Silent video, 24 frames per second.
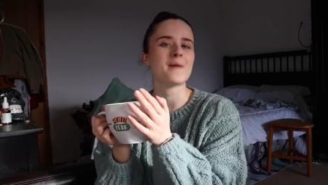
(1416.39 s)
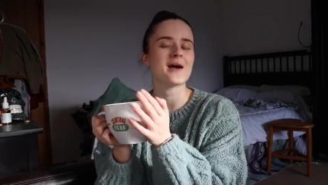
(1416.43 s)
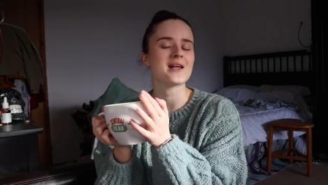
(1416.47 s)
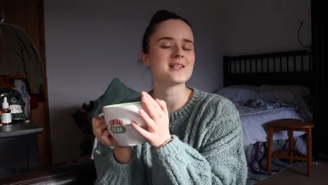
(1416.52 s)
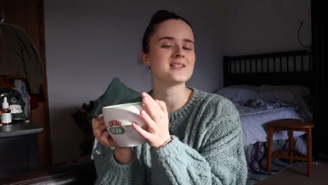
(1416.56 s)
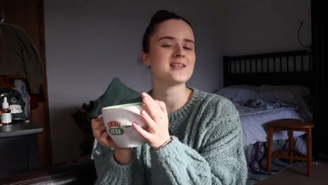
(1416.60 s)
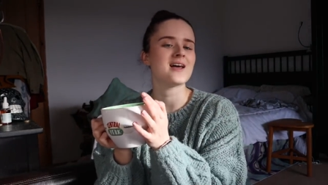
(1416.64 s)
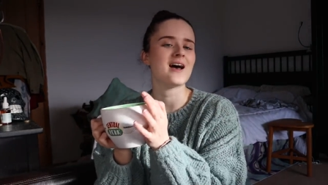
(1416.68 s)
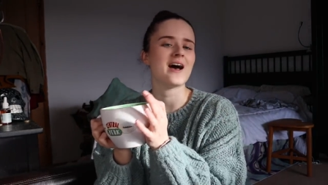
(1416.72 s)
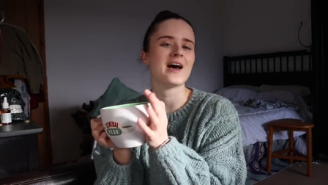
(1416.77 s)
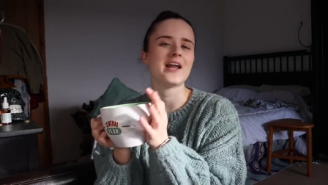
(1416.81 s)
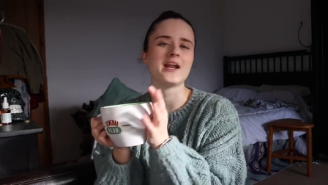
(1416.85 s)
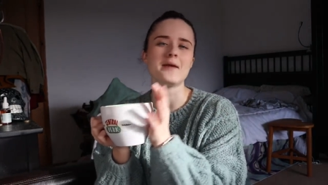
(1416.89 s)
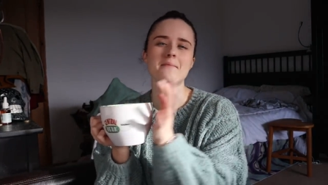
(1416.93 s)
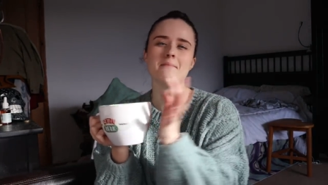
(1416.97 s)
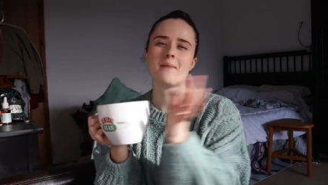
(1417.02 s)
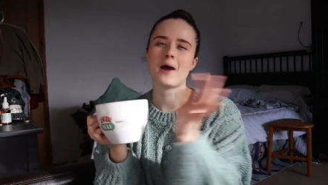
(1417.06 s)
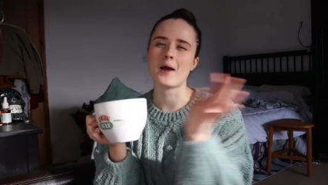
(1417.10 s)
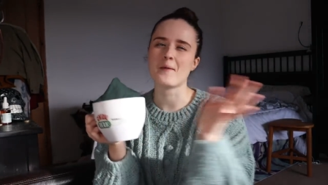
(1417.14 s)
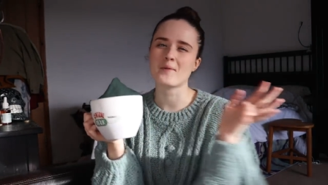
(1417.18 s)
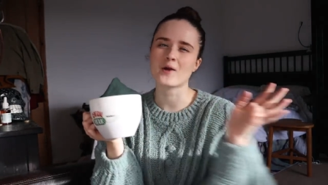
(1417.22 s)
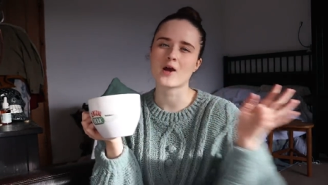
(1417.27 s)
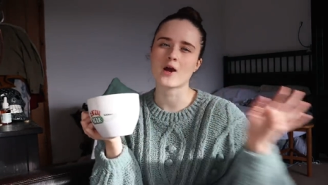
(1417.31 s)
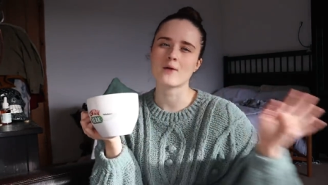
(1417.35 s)
better and it
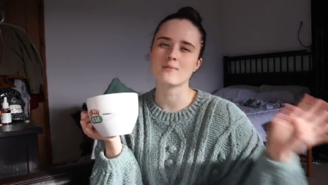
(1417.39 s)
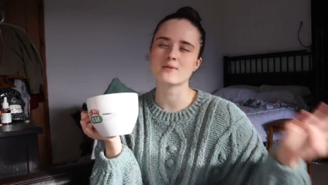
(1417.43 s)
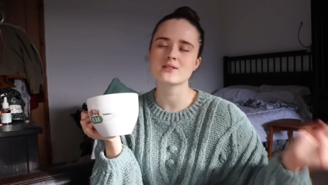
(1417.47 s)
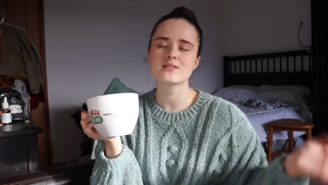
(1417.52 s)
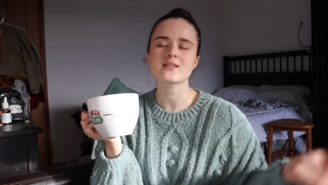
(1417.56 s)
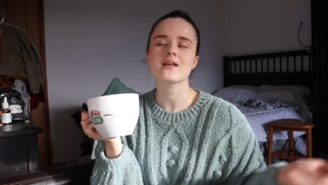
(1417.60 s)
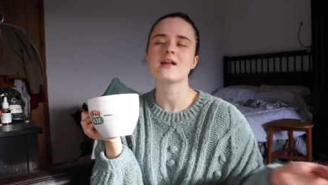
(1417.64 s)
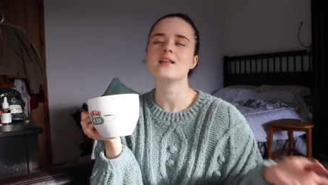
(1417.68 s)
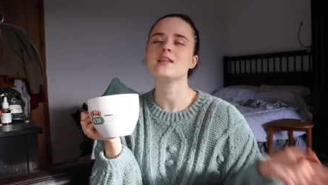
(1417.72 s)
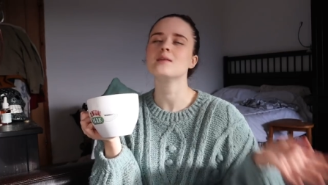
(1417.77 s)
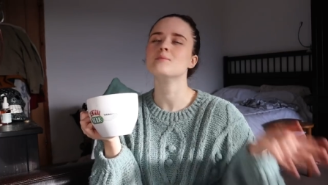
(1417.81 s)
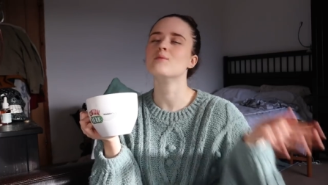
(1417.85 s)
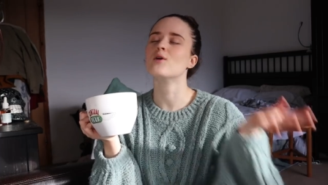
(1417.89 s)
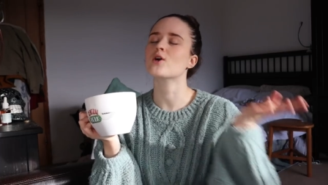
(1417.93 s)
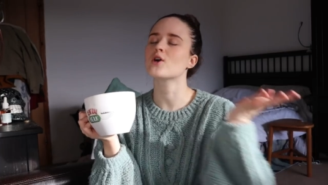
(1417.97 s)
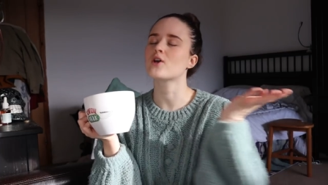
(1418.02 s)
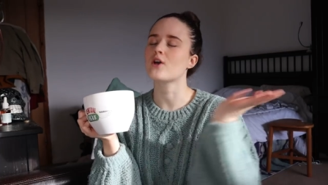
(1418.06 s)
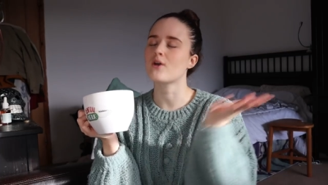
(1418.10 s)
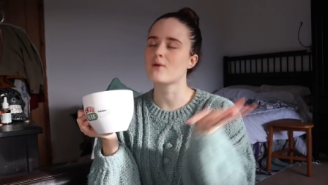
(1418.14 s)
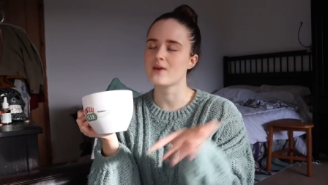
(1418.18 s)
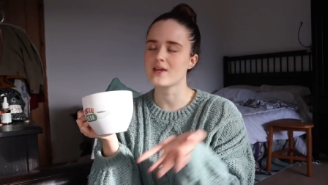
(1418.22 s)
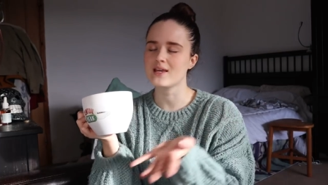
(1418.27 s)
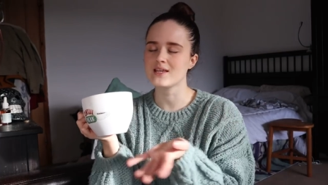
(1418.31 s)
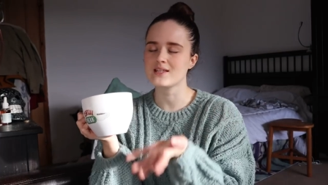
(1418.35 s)
might become slightly more
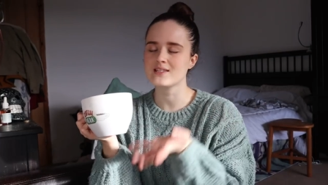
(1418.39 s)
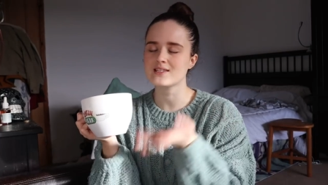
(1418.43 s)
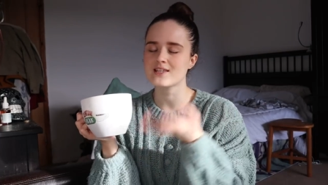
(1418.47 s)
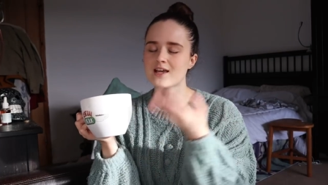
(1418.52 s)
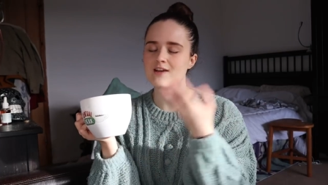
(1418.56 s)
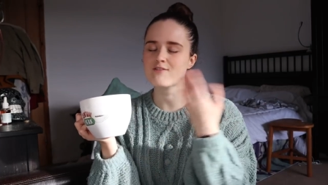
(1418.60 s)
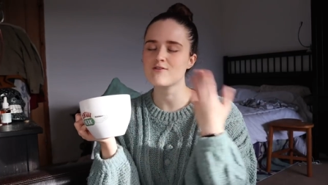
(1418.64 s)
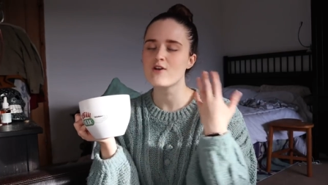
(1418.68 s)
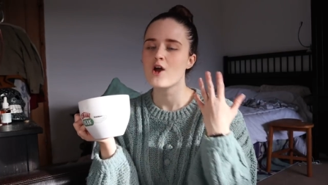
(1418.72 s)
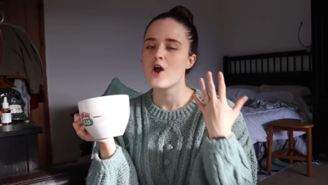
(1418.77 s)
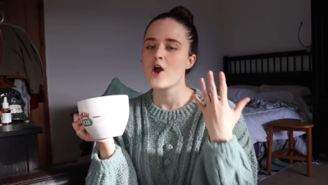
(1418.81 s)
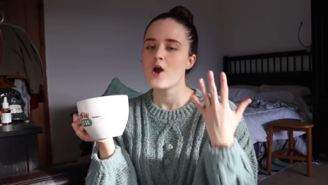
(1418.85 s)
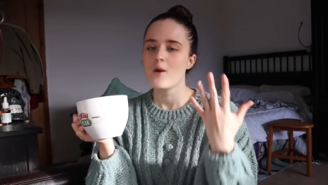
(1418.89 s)
cohesive.